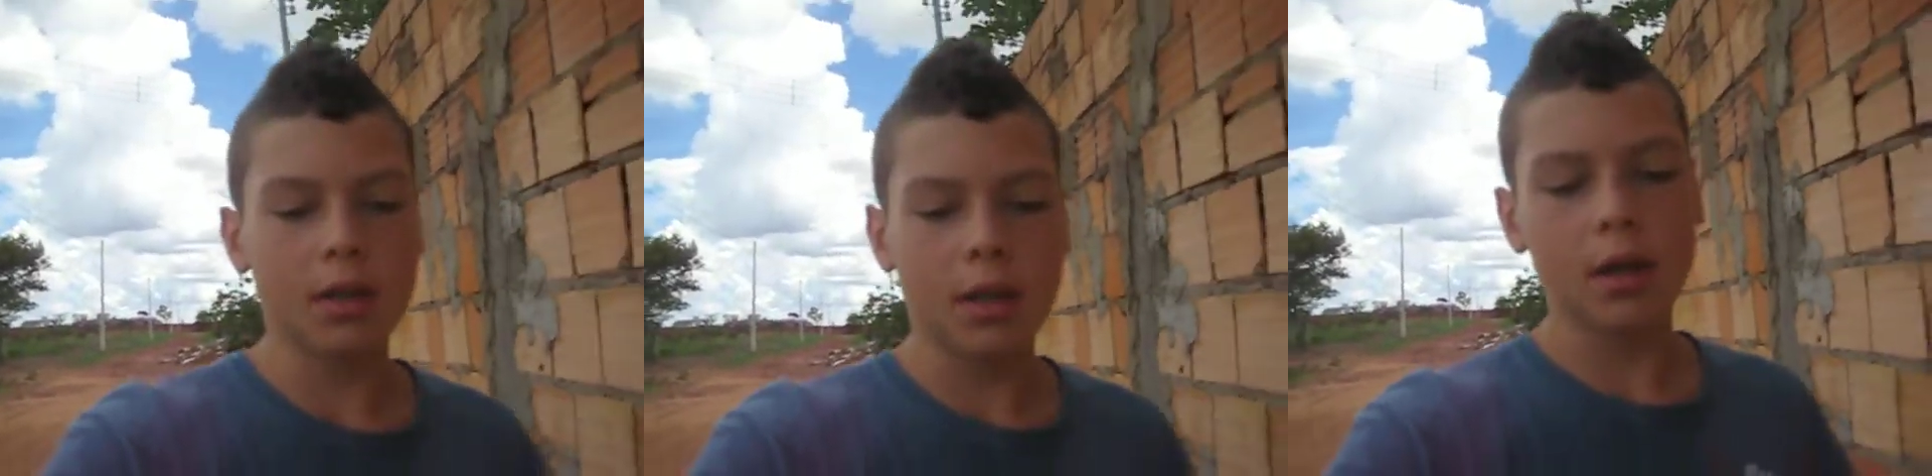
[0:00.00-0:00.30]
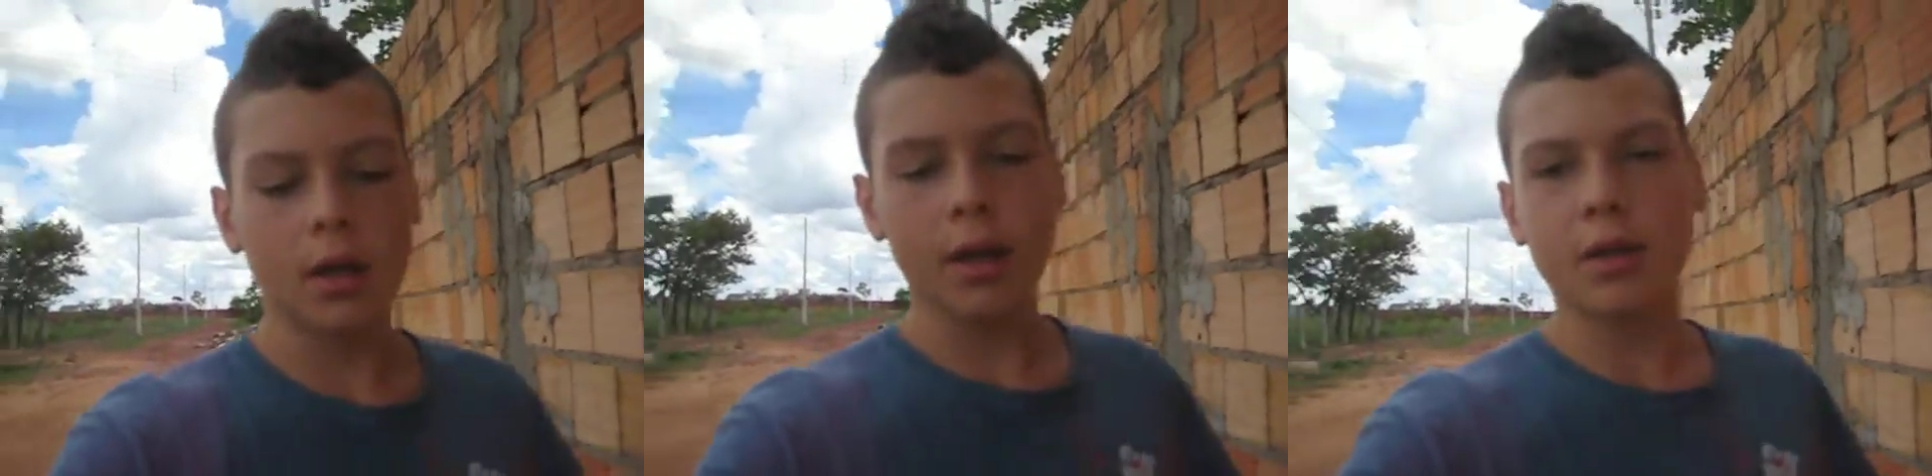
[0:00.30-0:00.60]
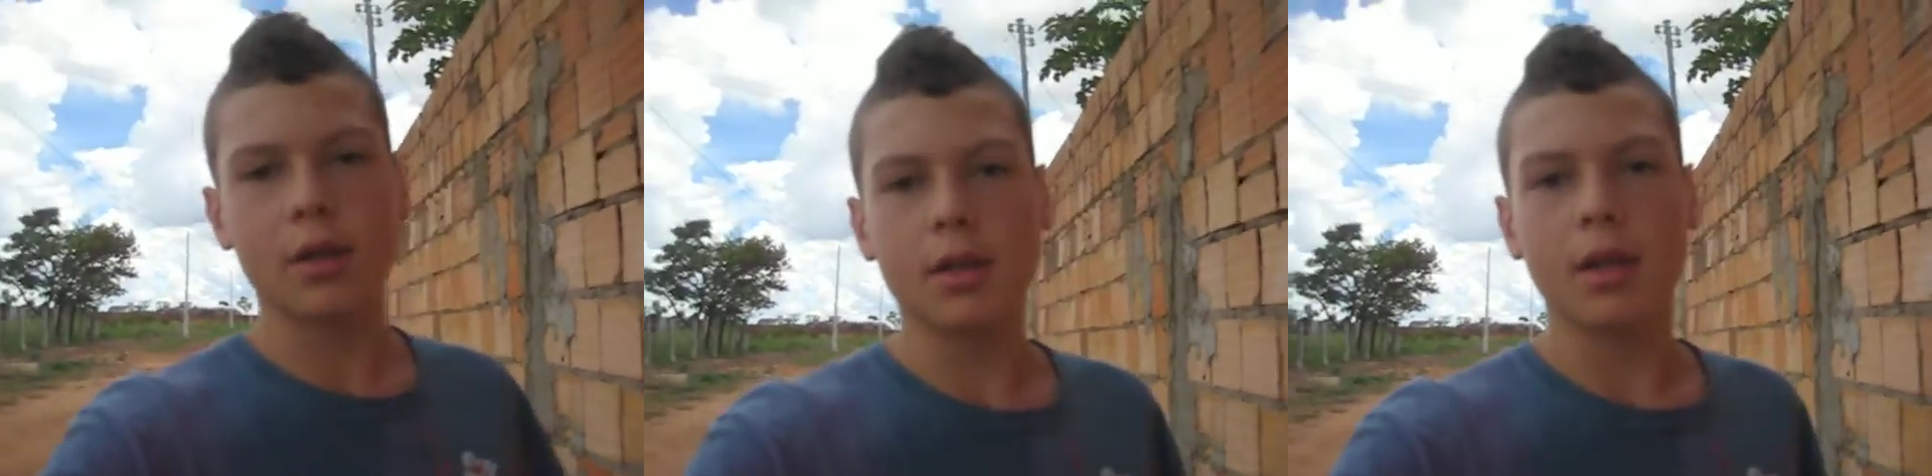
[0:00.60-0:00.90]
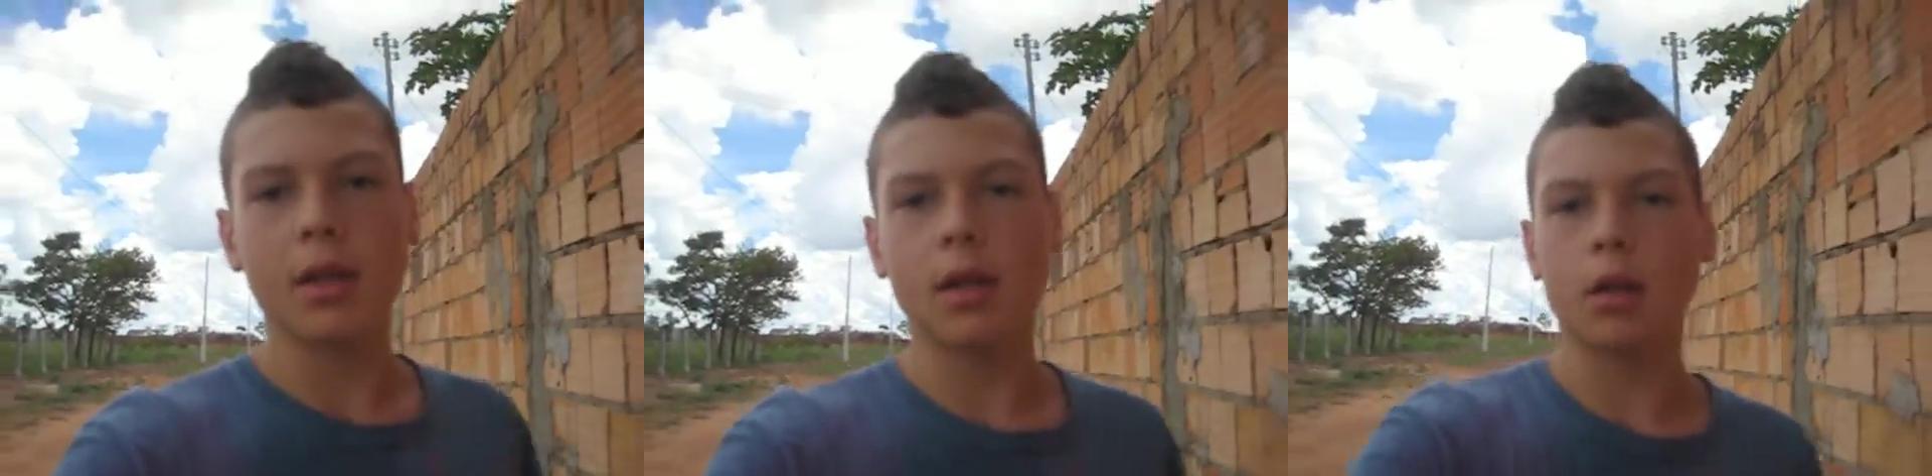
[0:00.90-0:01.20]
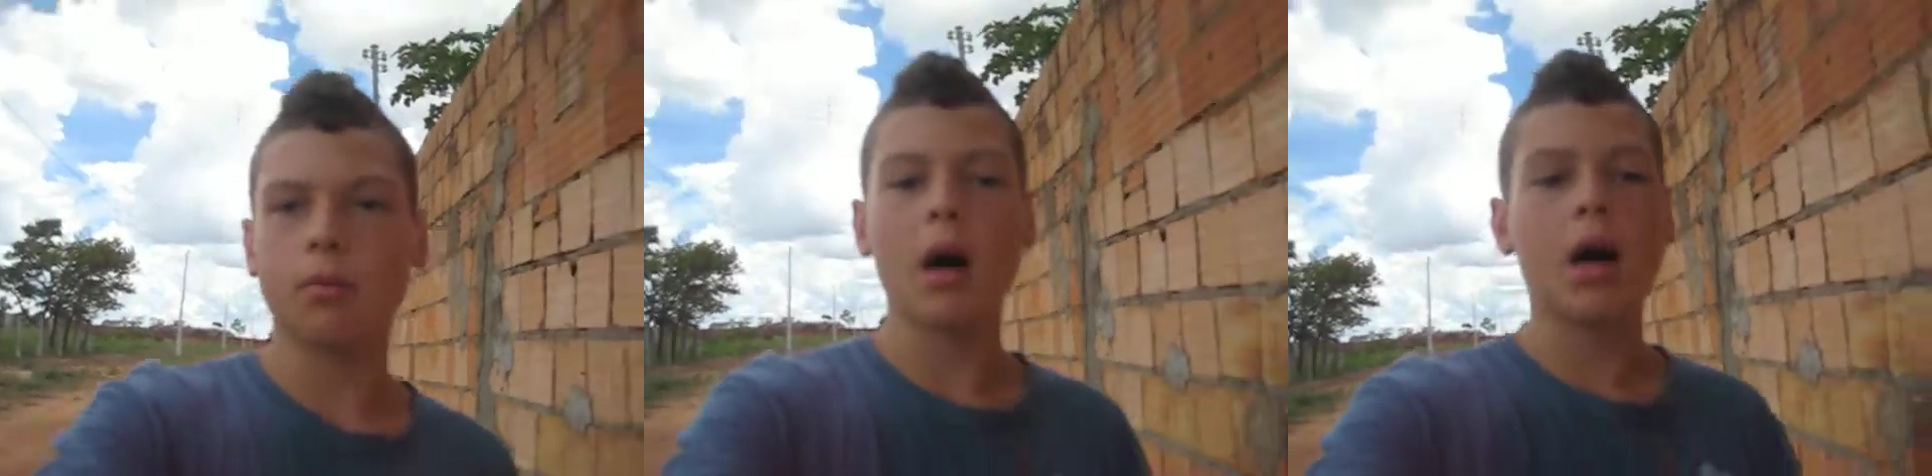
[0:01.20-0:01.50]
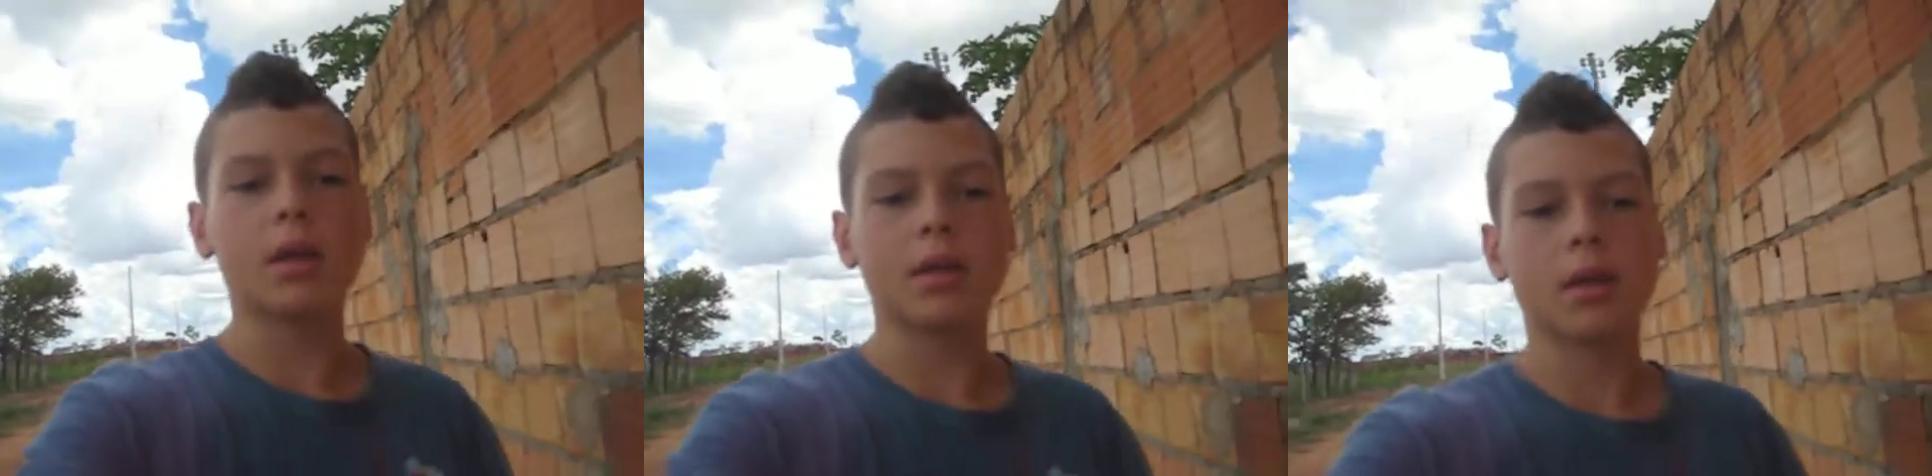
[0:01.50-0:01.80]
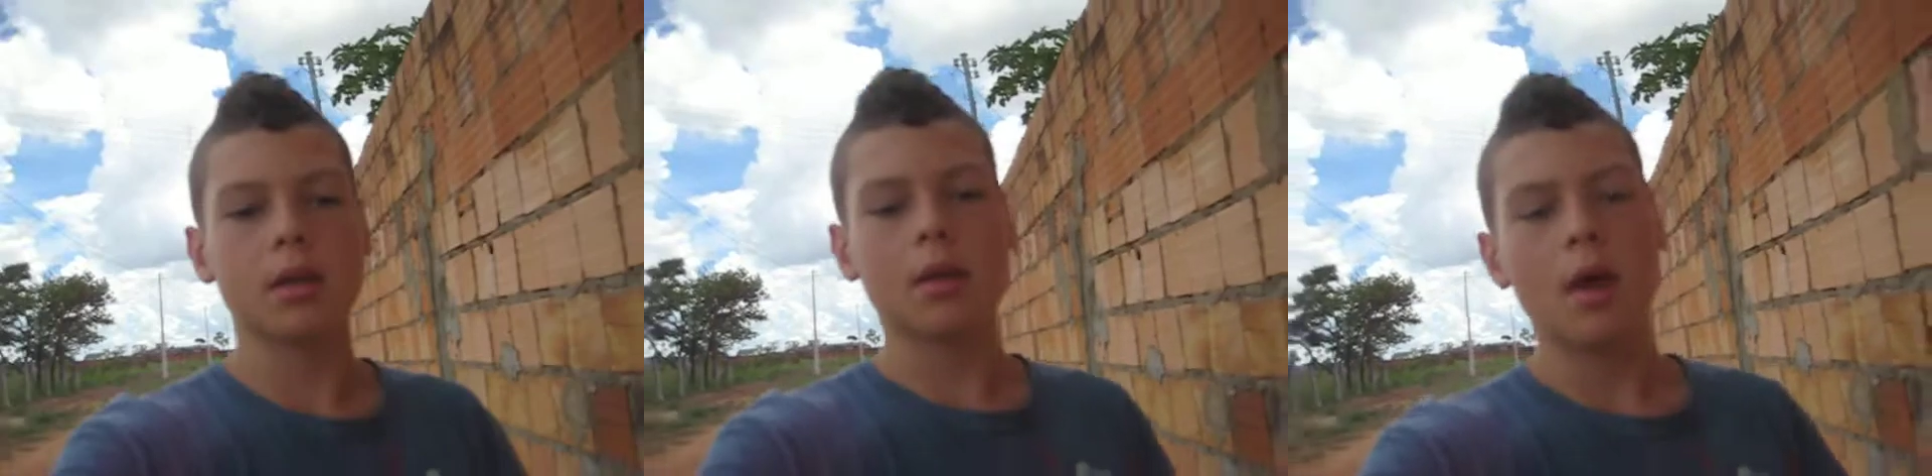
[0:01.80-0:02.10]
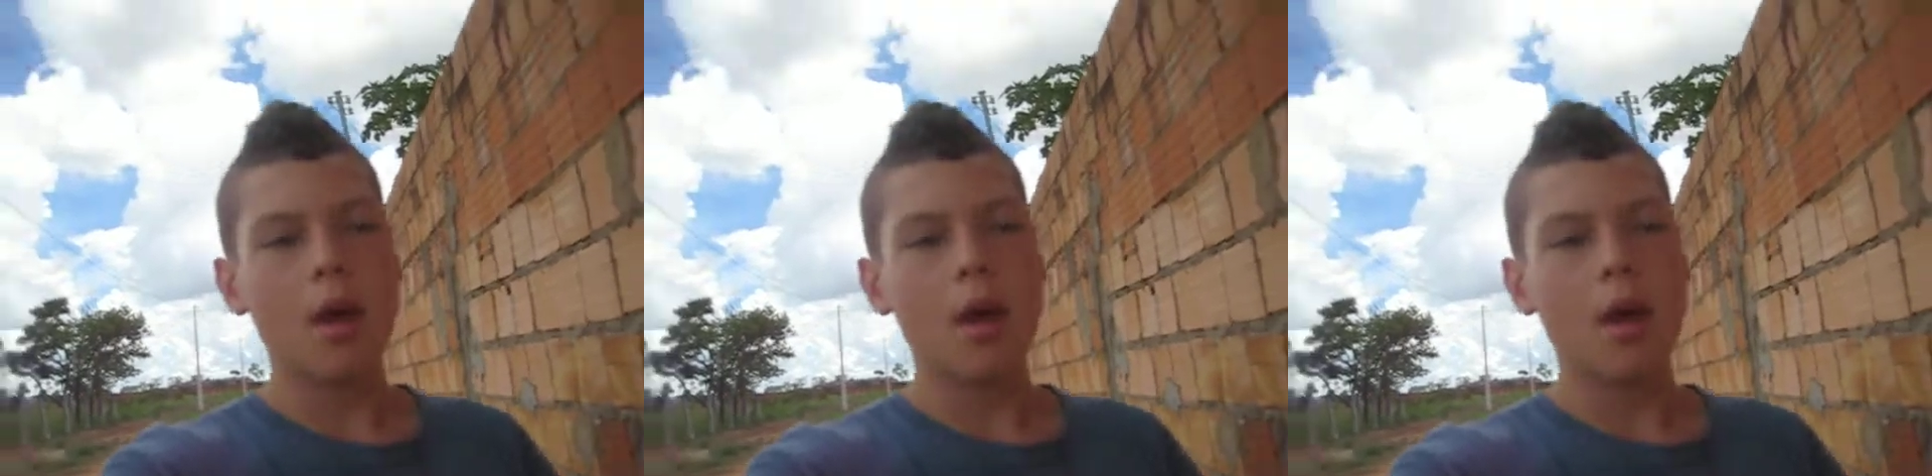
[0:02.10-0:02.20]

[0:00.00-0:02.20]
Uh, I just did an unboxing,